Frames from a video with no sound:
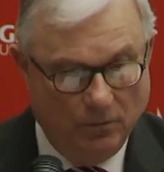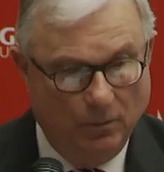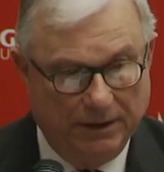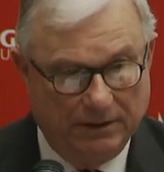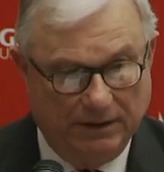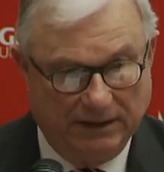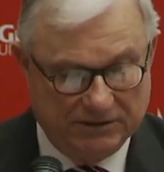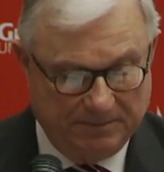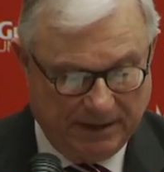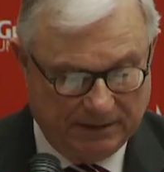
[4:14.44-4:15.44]
We can
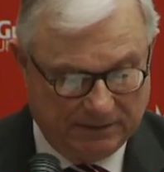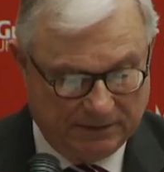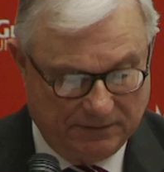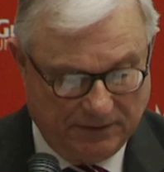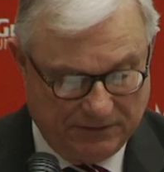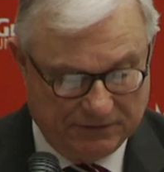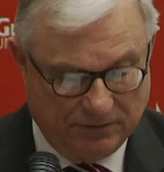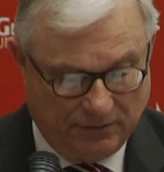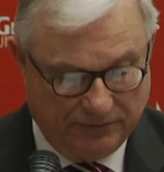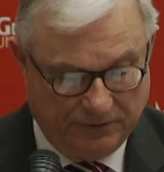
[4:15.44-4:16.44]
expect that as
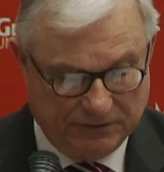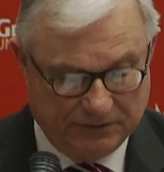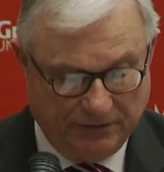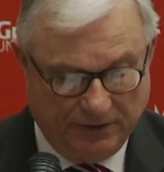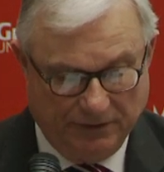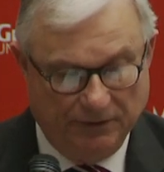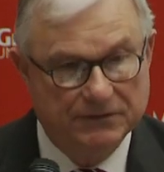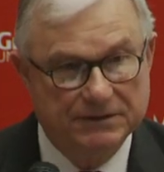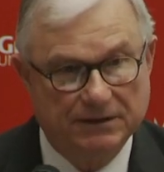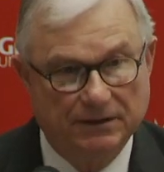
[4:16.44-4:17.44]
confidence
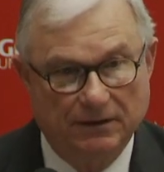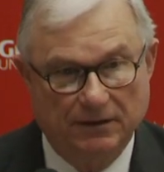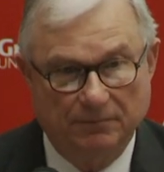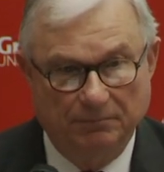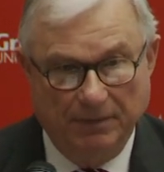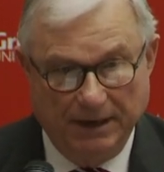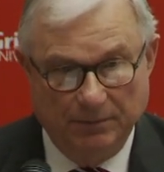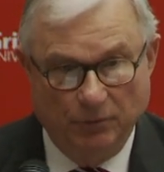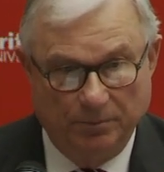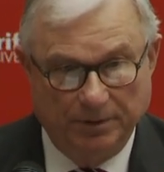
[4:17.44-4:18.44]
grows,
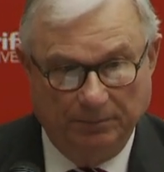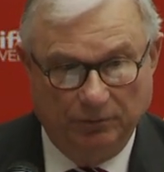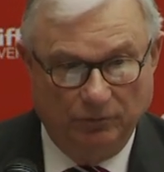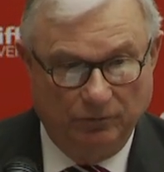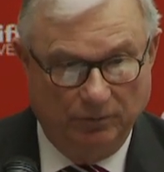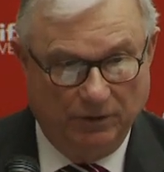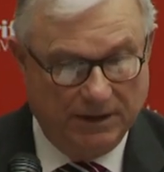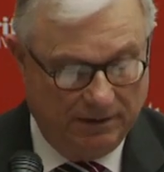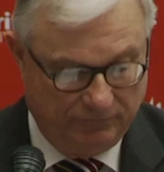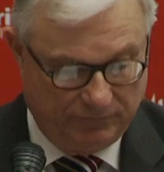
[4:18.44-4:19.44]
many more people will
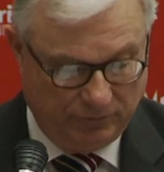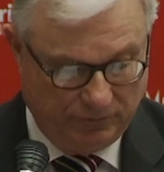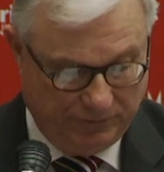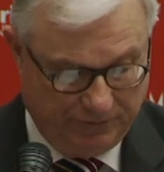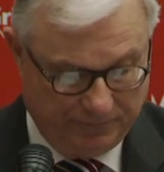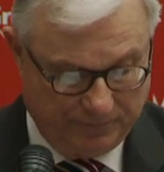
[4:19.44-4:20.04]
come forward.